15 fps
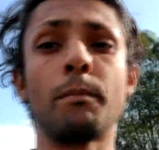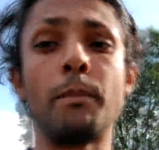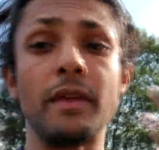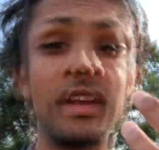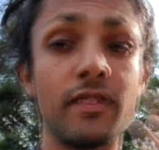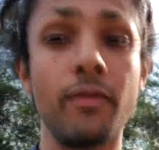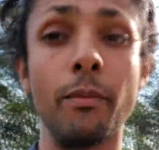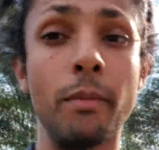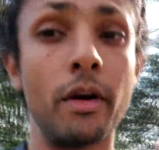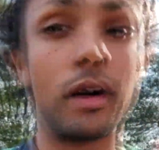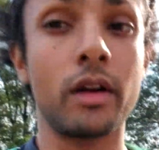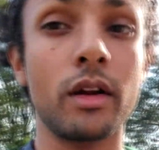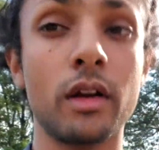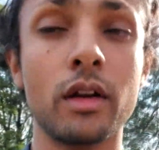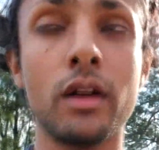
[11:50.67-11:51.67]
beef
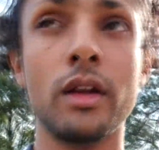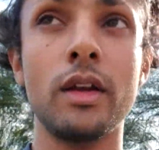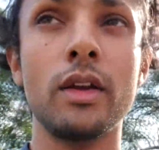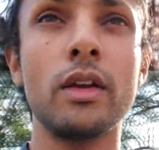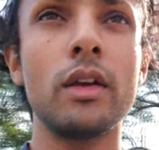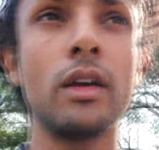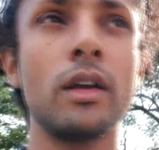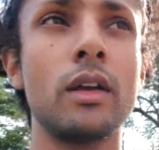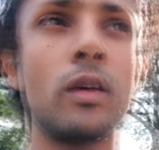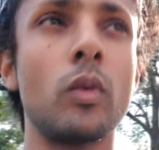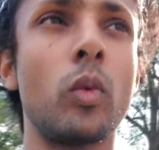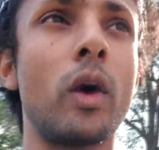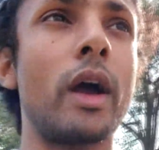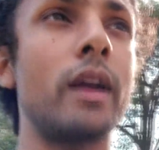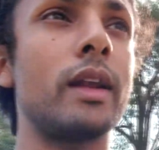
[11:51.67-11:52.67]
burger,
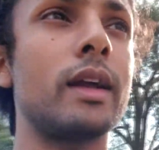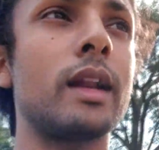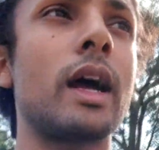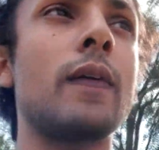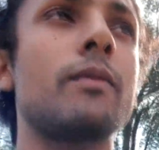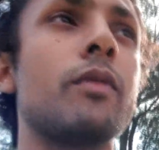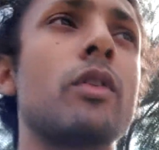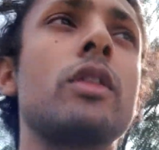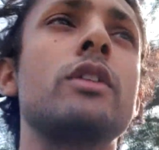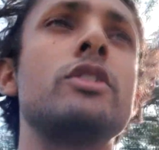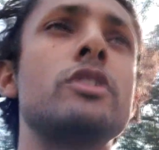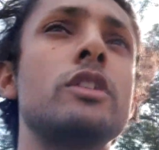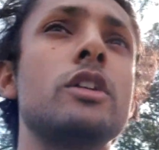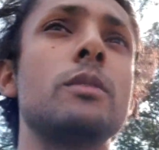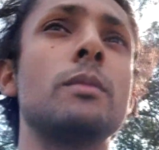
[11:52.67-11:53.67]
why not opt for the
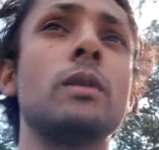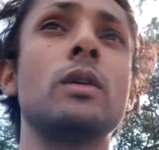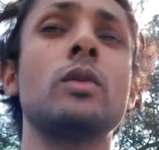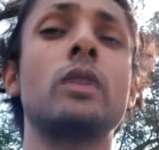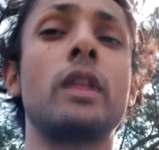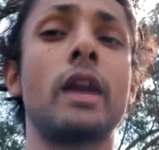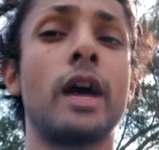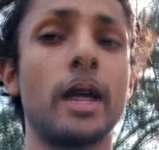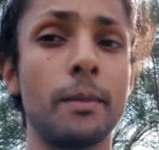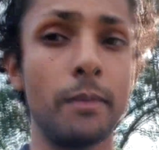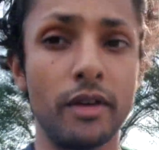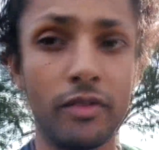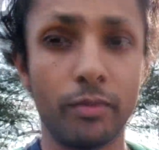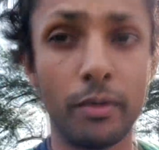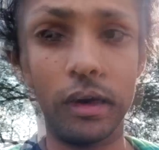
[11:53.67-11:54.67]
GMO
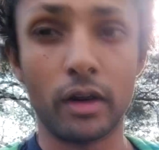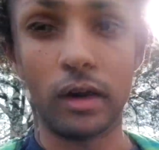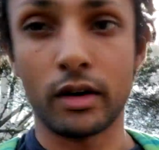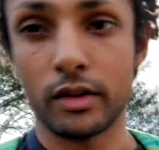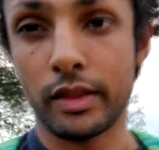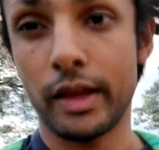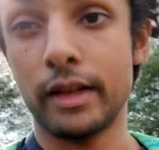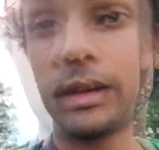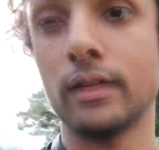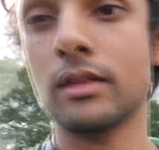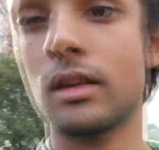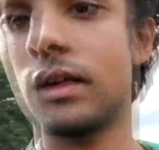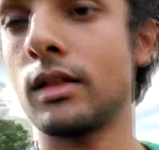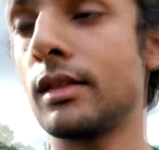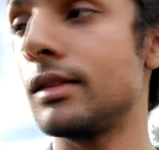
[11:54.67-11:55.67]
non-beef burger that
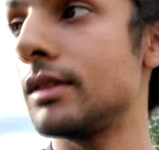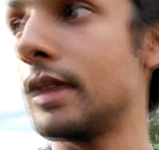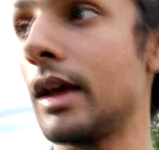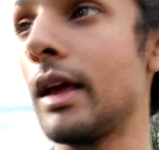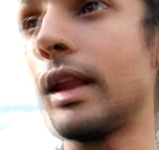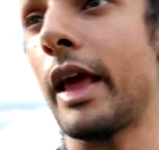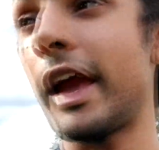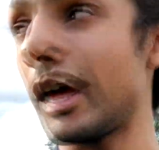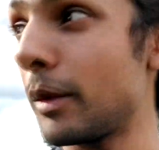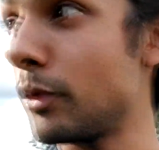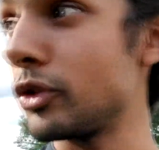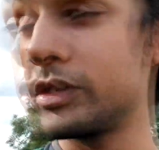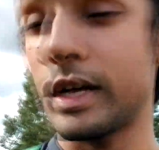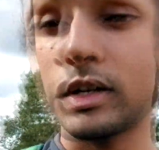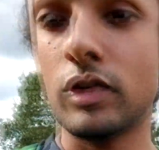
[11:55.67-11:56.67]
doesn't contain animal
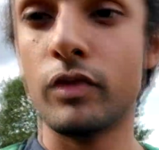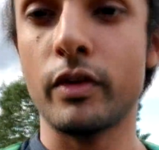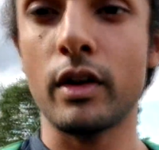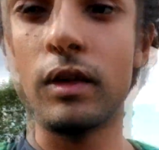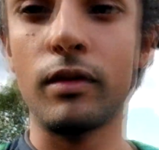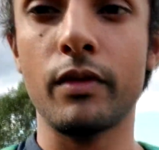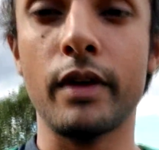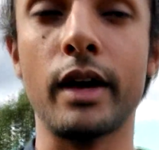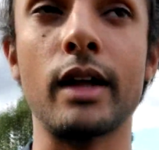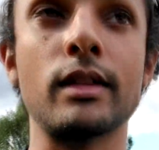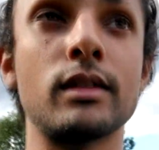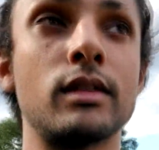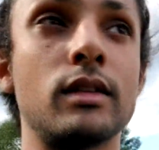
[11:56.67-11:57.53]
saturated fats, it